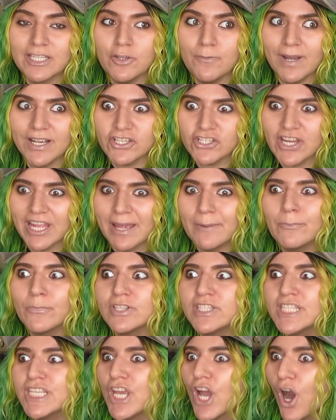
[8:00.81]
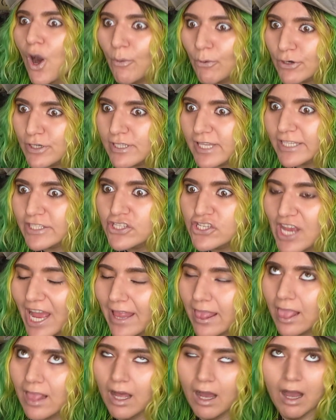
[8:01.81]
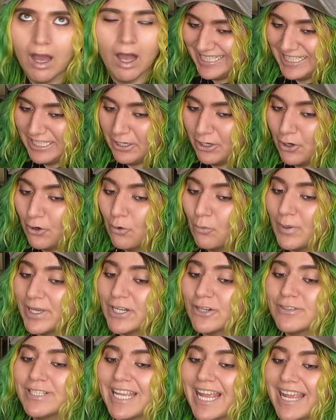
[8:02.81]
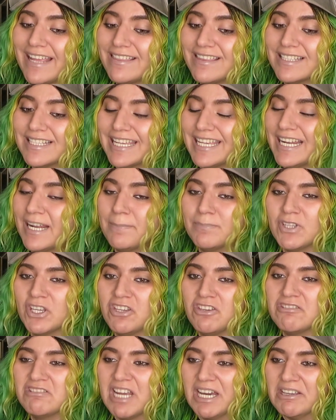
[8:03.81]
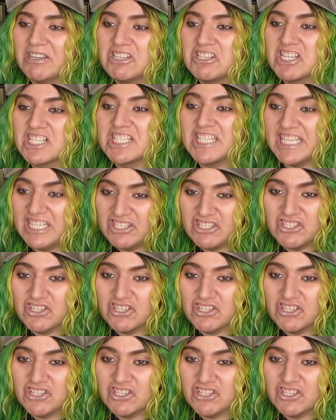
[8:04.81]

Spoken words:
Can you imagine him with the O's? Like, just, we don't need anything to hear. No, you don't. You just need